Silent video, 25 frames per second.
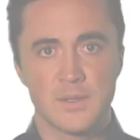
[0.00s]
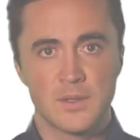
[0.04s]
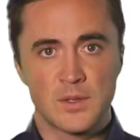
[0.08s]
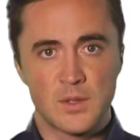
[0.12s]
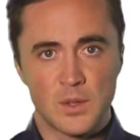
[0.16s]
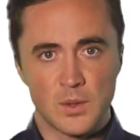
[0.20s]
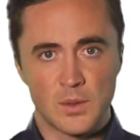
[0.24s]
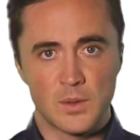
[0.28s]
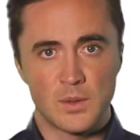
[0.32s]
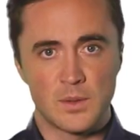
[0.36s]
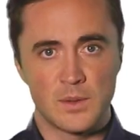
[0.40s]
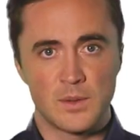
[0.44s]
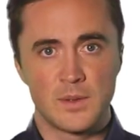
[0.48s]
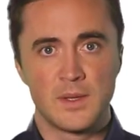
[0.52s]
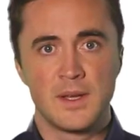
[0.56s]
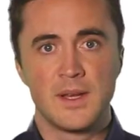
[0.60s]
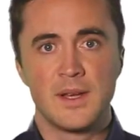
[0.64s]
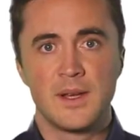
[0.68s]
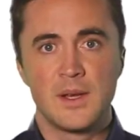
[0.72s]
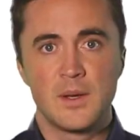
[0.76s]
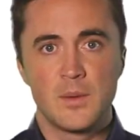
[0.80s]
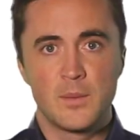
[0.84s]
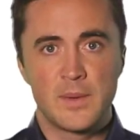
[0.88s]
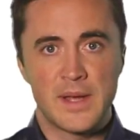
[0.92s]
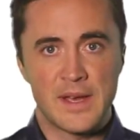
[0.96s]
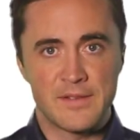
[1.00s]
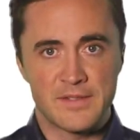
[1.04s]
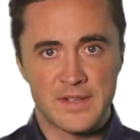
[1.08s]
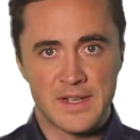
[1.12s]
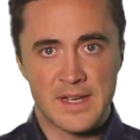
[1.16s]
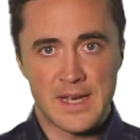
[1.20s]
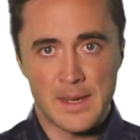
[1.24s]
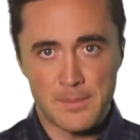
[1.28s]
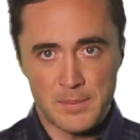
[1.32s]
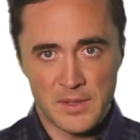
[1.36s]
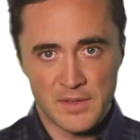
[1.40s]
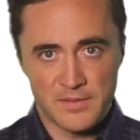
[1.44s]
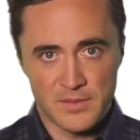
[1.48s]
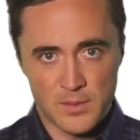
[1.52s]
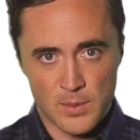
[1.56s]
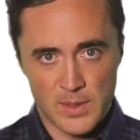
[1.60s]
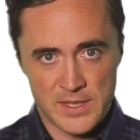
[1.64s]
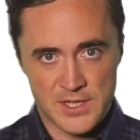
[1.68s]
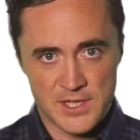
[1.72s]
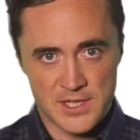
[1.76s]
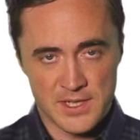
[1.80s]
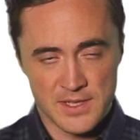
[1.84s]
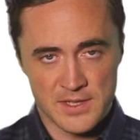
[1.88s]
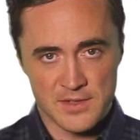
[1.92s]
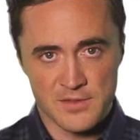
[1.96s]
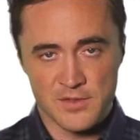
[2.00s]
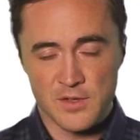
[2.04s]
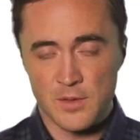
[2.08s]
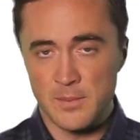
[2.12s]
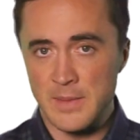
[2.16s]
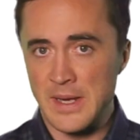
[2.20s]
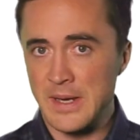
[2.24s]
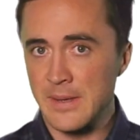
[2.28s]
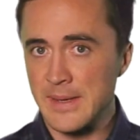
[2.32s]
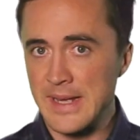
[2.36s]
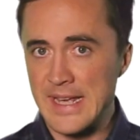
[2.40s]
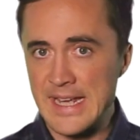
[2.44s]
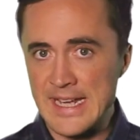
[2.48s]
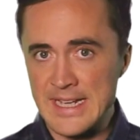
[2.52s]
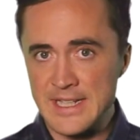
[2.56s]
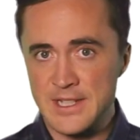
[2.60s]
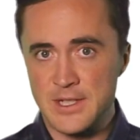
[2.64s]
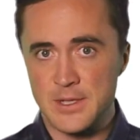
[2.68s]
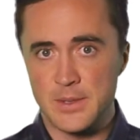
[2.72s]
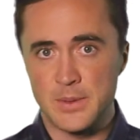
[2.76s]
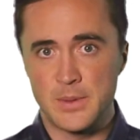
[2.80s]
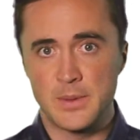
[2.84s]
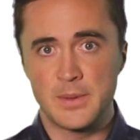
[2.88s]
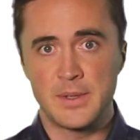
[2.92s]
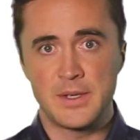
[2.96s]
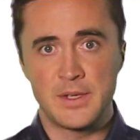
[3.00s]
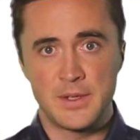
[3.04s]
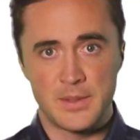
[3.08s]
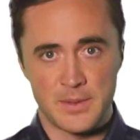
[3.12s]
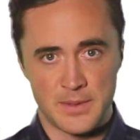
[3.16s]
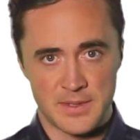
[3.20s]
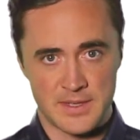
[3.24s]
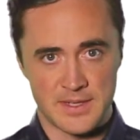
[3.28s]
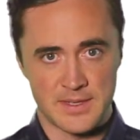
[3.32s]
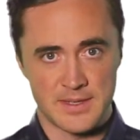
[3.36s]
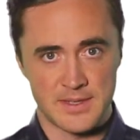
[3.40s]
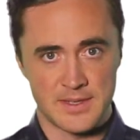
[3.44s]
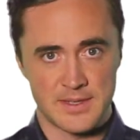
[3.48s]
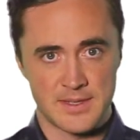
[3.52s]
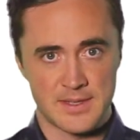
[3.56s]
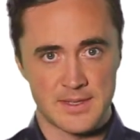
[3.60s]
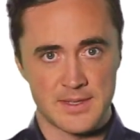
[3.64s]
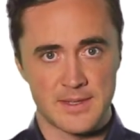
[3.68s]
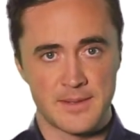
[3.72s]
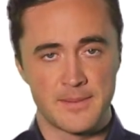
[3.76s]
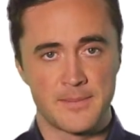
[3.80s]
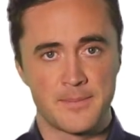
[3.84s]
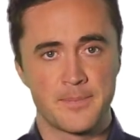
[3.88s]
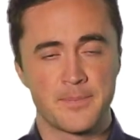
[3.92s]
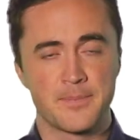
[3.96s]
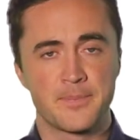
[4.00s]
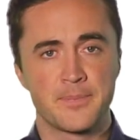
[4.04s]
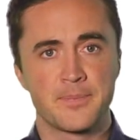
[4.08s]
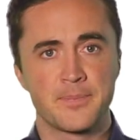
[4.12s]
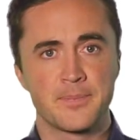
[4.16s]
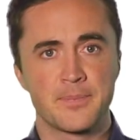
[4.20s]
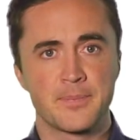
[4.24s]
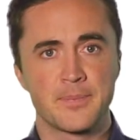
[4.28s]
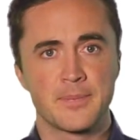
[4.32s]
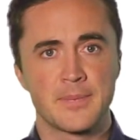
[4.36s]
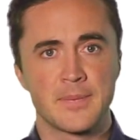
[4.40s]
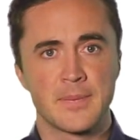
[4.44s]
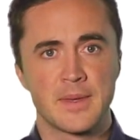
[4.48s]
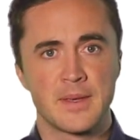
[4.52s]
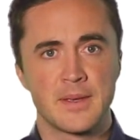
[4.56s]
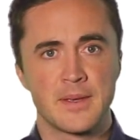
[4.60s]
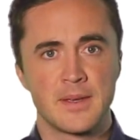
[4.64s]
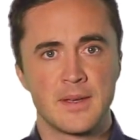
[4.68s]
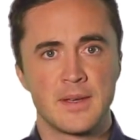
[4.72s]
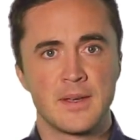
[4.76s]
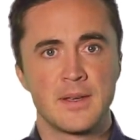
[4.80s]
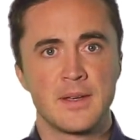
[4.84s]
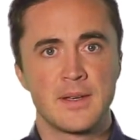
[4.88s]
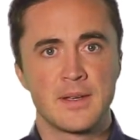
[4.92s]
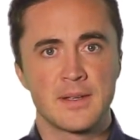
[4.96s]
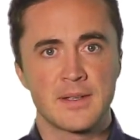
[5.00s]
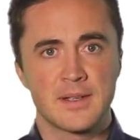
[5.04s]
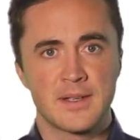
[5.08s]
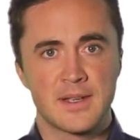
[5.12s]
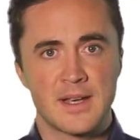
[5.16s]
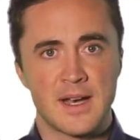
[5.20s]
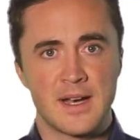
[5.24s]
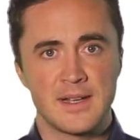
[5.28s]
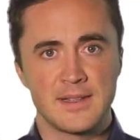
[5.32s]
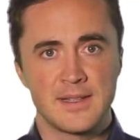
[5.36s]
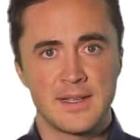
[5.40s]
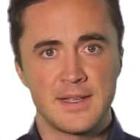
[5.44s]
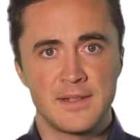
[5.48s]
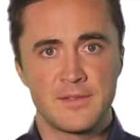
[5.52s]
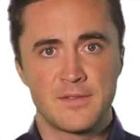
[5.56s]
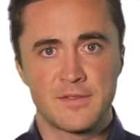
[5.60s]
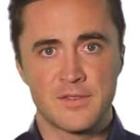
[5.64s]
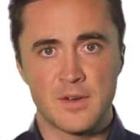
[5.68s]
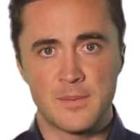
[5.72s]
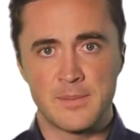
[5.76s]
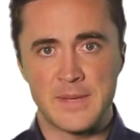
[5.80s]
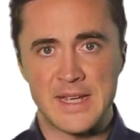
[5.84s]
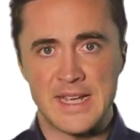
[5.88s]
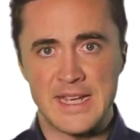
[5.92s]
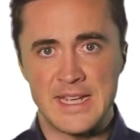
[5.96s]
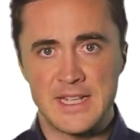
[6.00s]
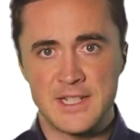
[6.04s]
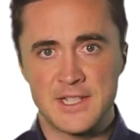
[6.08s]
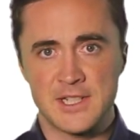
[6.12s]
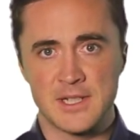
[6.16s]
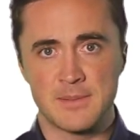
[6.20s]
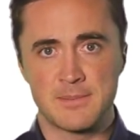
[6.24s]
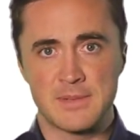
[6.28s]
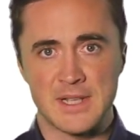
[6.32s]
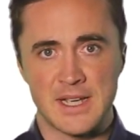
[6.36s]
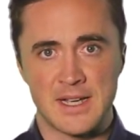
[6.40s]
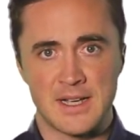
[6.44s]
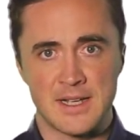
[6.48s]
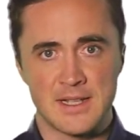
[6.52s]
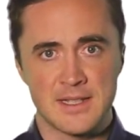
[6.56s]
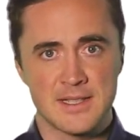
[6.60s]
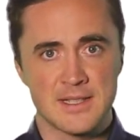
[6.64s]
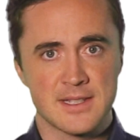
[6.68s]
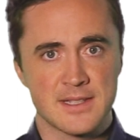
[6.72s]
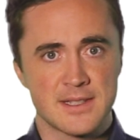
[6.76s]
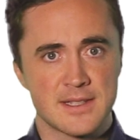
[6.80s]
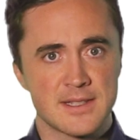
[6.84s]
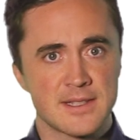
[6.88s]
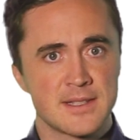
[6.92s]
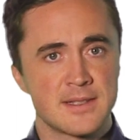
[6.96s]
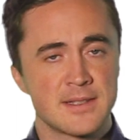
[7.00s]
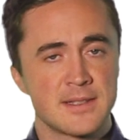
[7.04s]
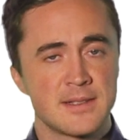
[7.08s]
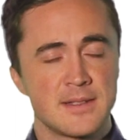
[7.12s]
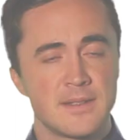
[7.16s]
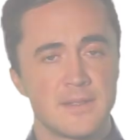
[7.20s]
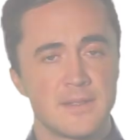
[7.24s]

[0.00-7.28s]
Cool. We have a couple of questions from our E2 users. Khaled from Egypt asks,